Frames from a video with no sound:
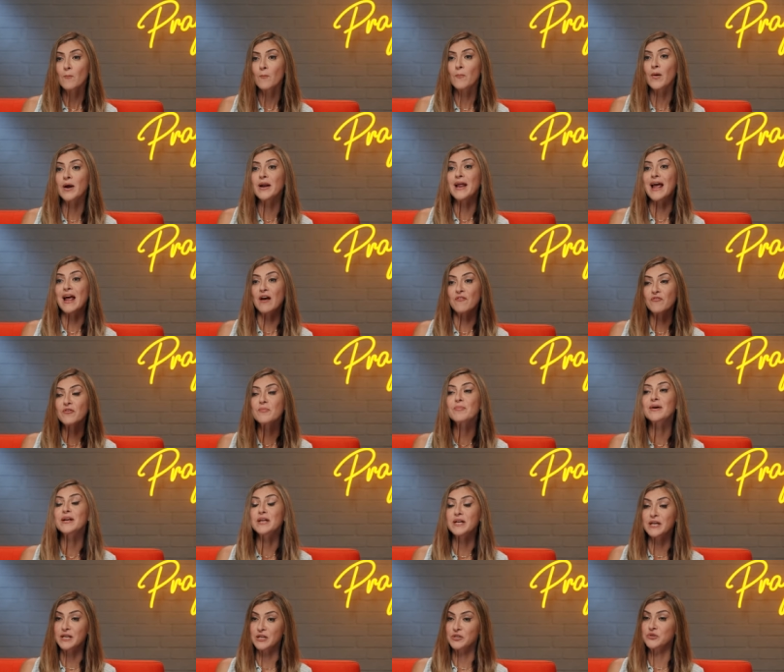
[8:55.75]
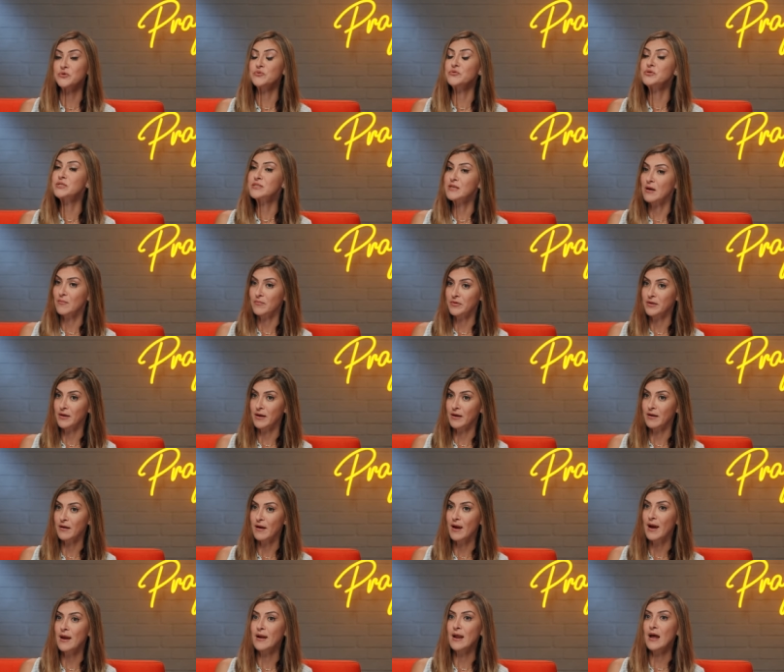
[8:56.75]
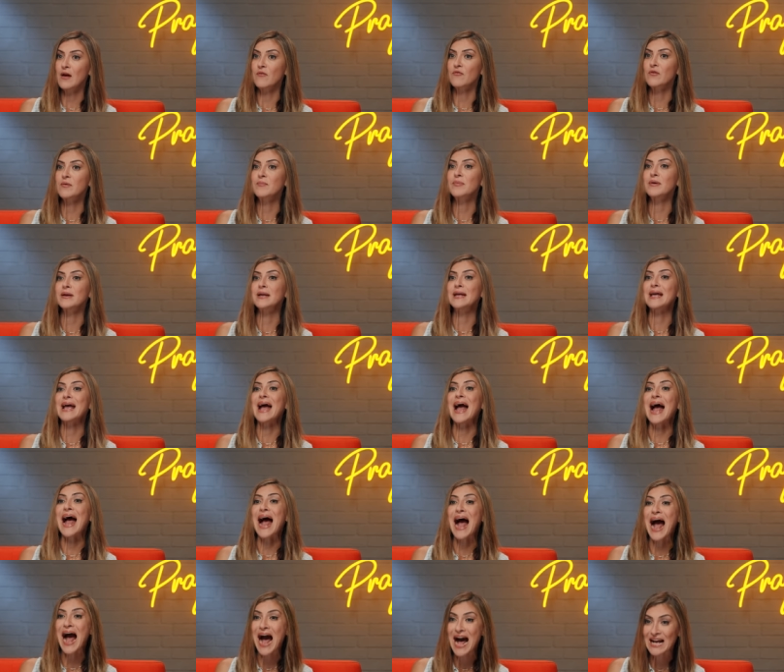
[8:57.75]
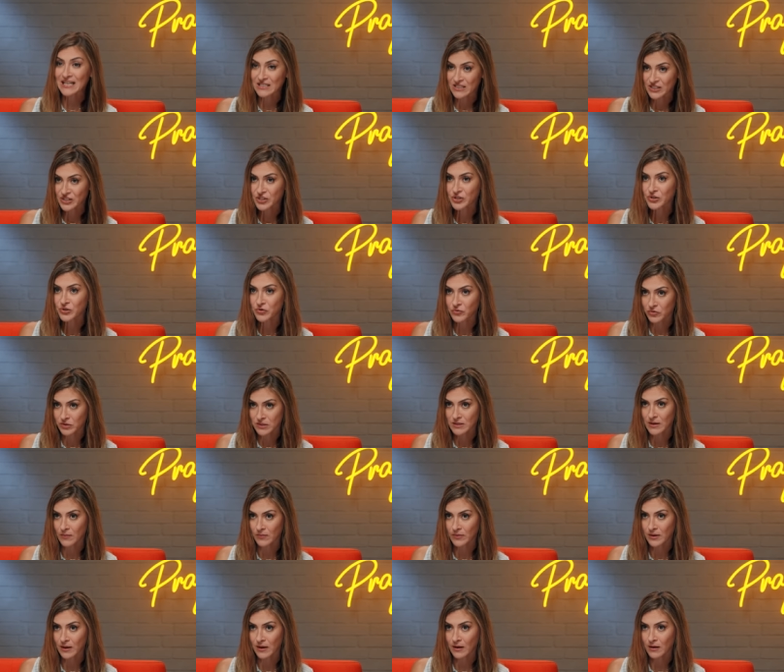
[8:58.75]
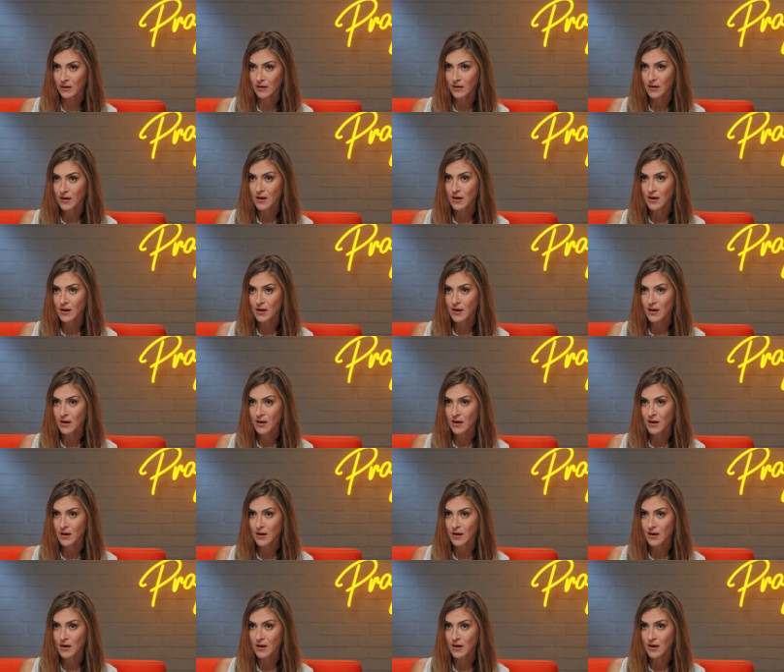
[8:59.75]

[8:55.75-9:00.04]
But everybody can do something, and everybody has to do something,